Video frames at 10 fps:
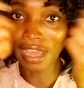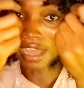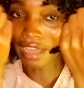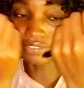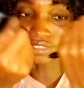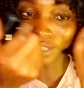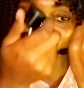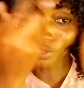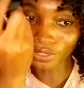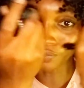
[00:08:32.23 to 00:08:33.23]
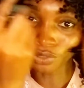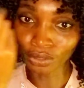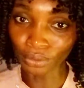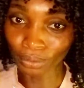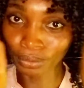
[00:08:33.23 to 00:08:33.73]
i have to go and watch a
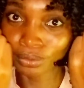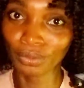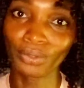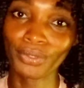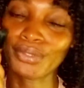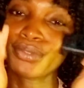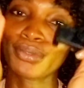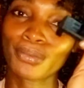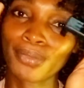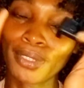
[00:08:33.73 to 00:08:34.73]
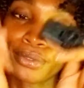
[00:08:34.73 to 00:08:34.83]
video on youtube